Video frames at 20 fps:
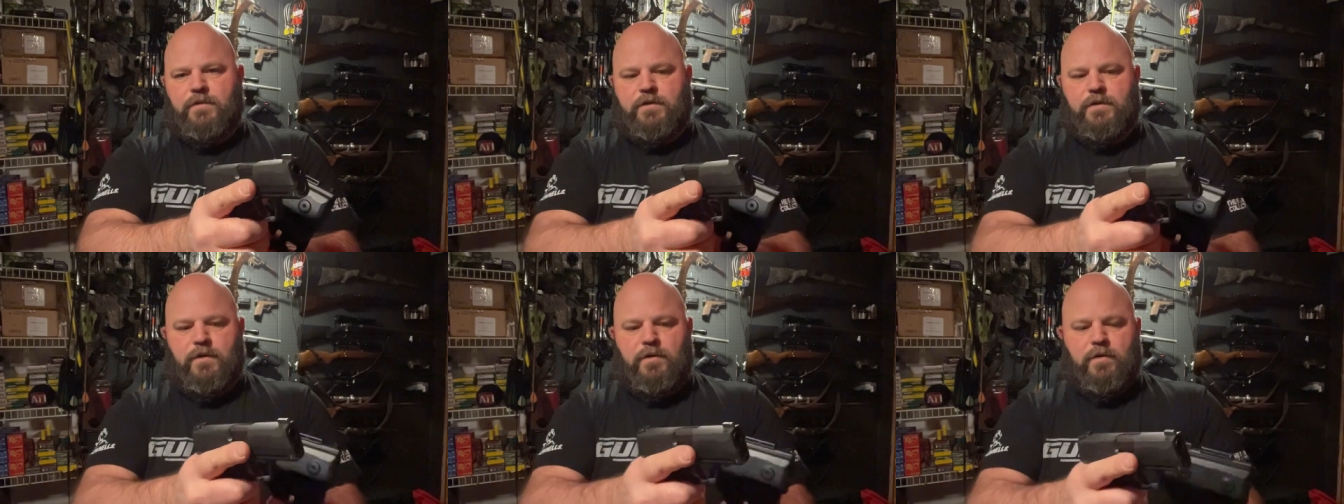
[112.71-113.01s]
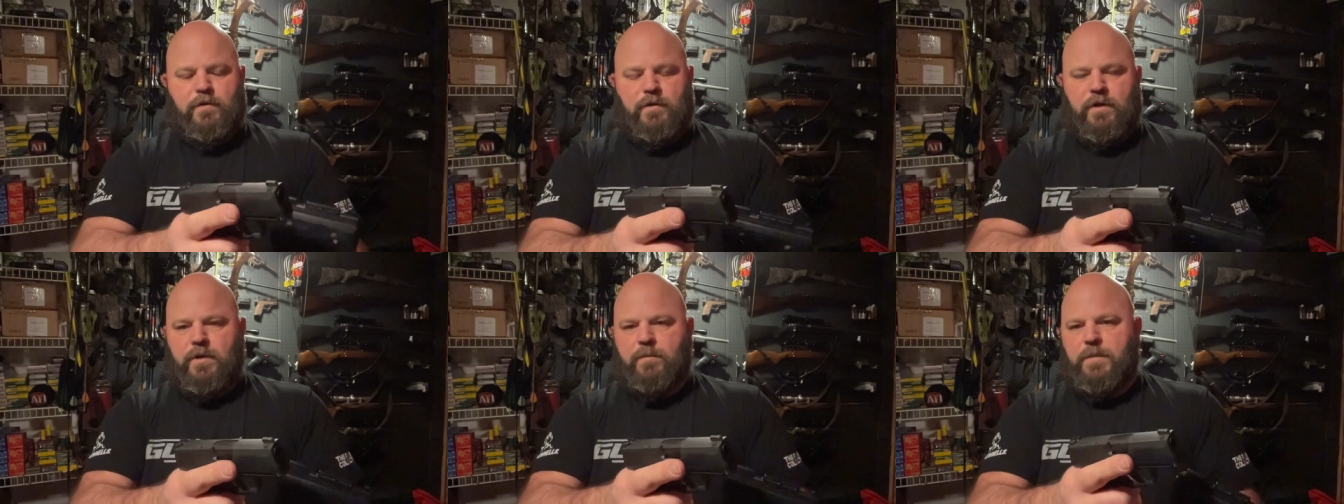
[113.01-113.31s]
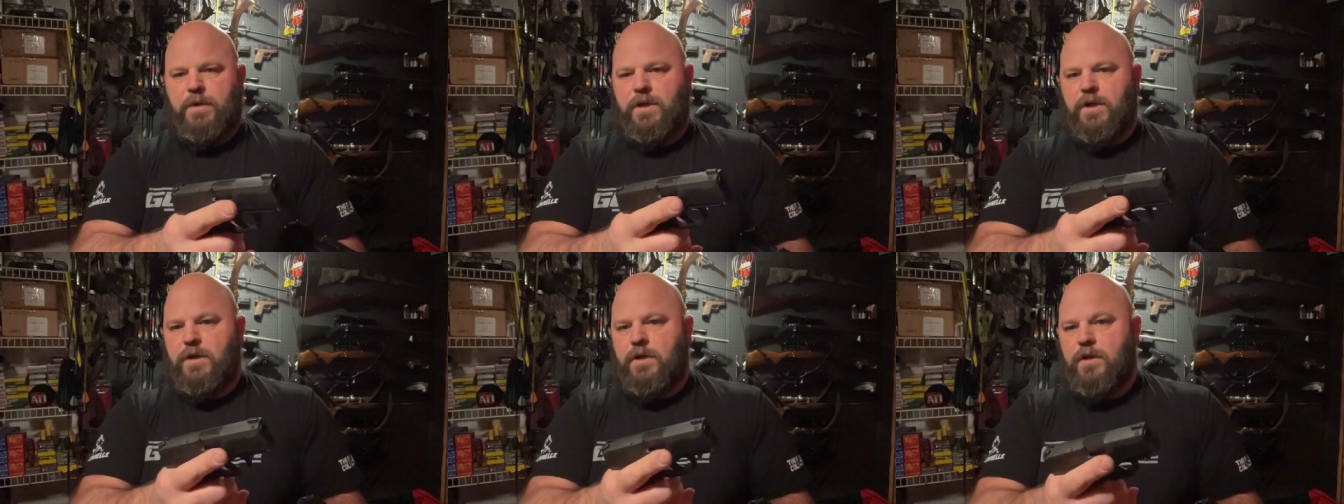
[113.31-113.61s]
So it could
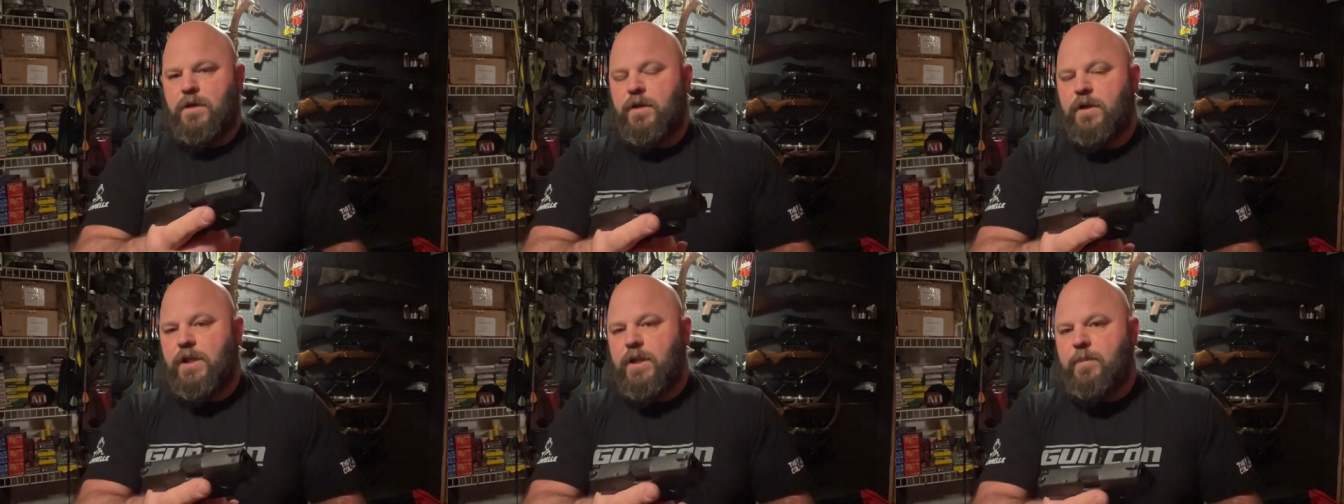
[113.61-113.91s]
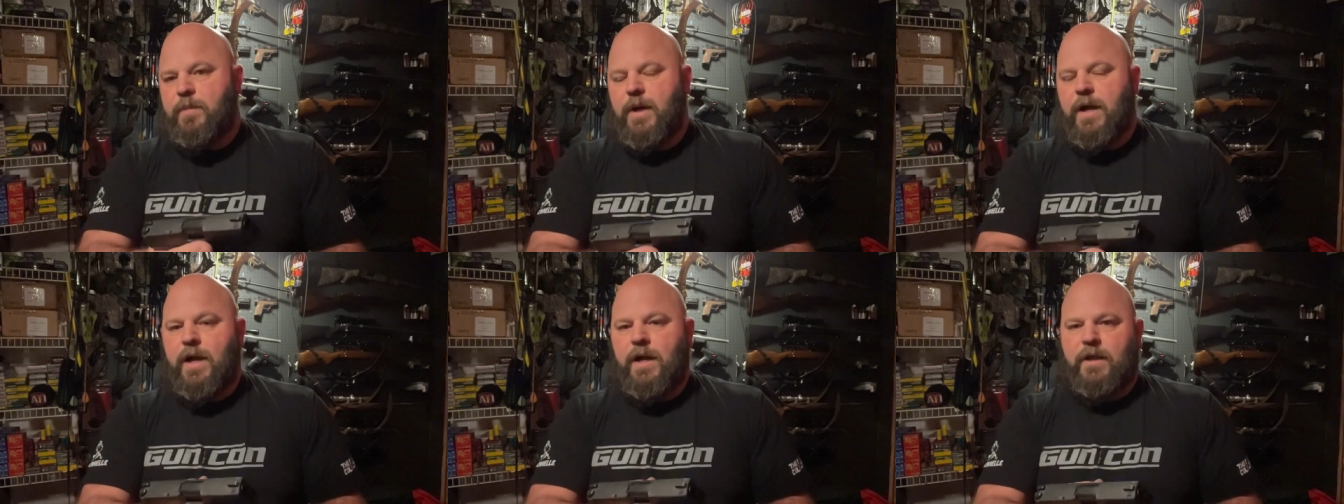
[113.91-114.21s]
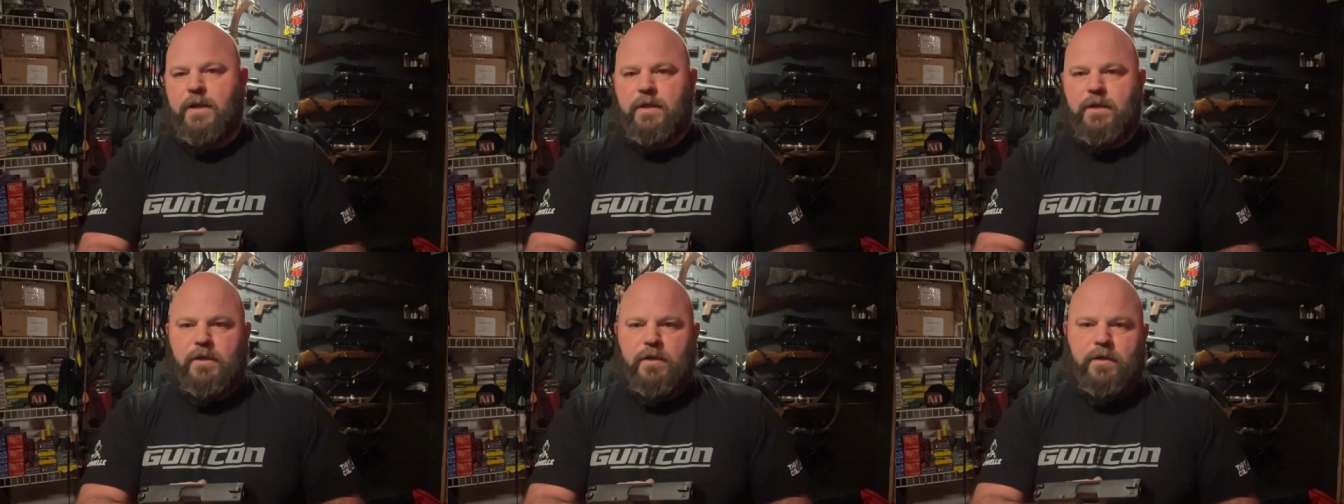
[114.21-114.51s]
be a hoodie
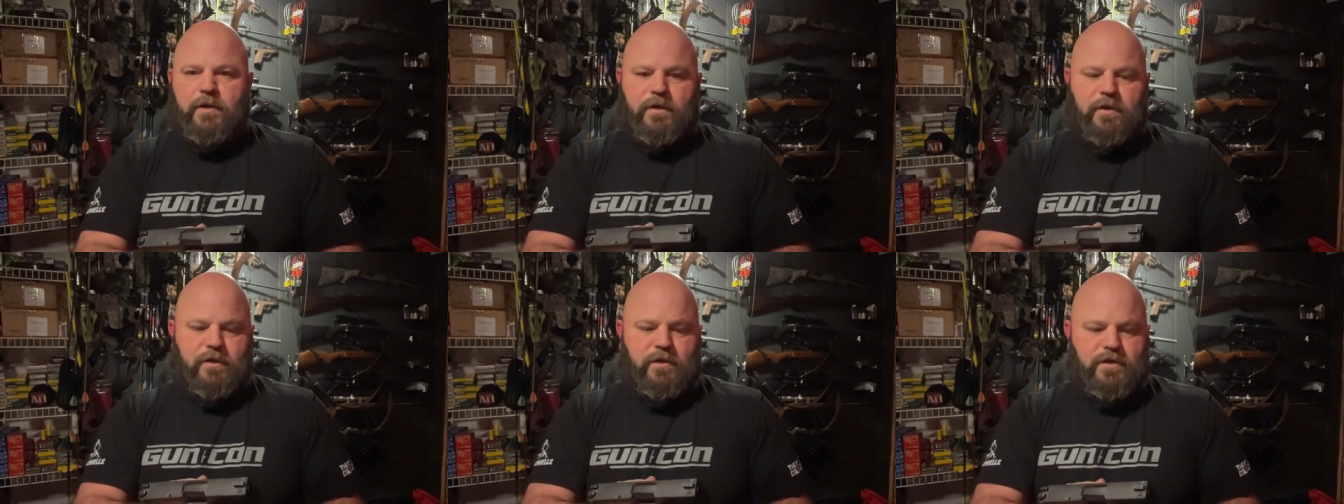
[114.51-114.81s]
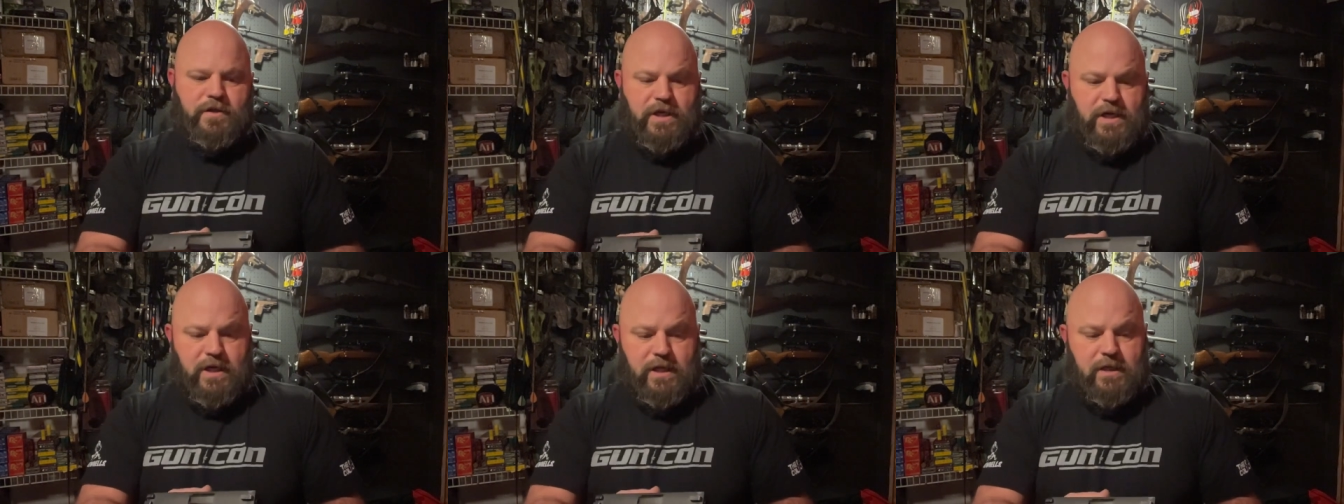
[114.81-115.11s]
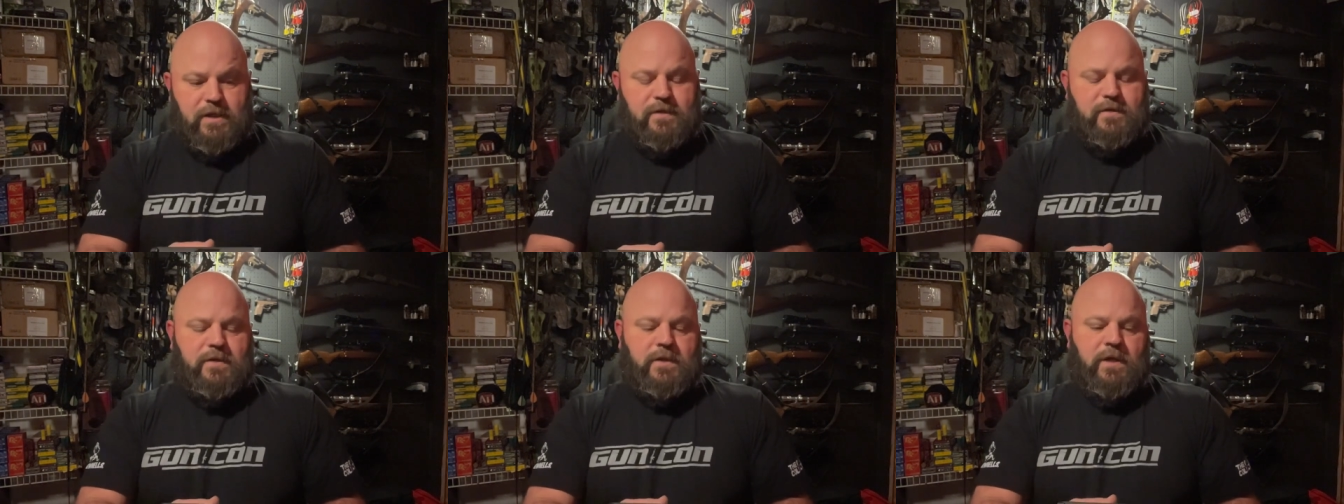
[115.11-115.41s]
pocket or your
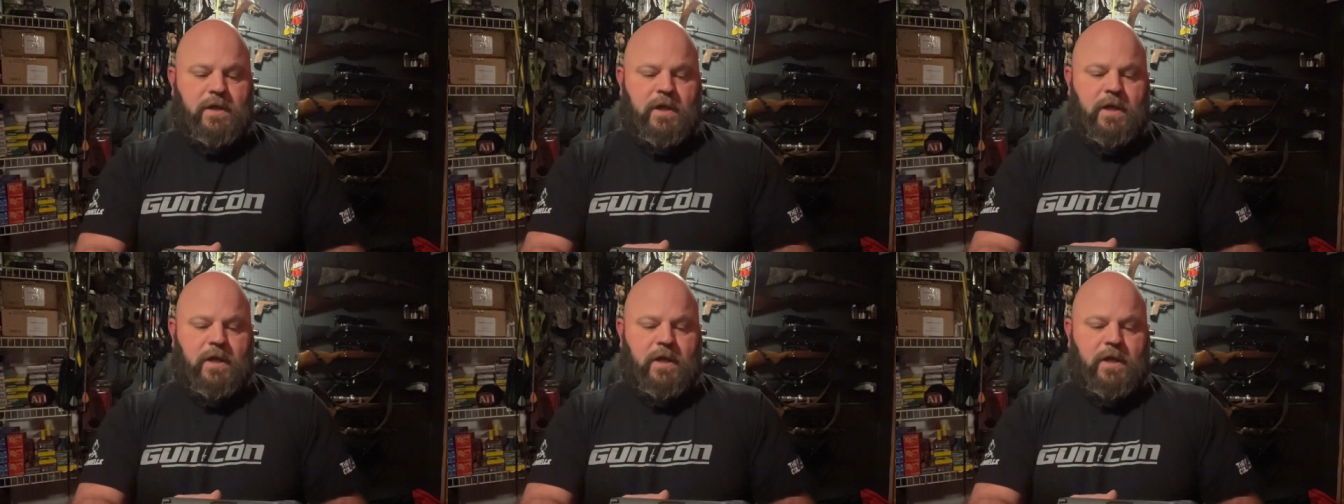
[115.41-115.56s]
jeans.